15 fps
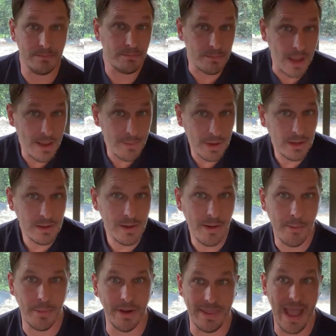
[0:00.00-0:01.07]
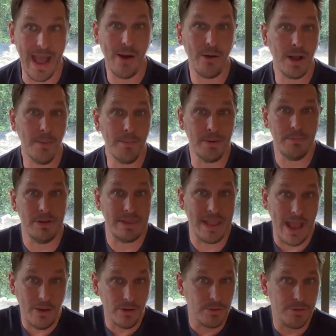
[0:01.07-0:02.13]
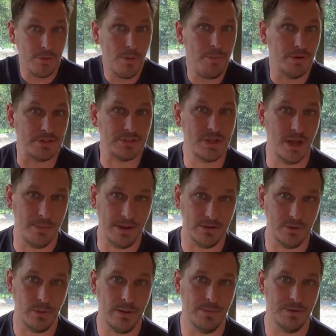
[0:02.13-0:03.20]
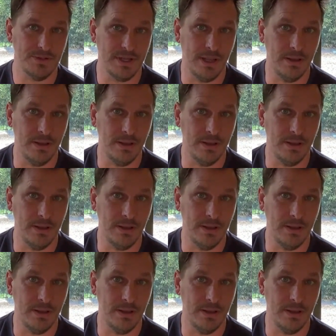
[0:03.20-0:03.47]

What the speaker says: Maybe, but now your throughput's cut by 20%,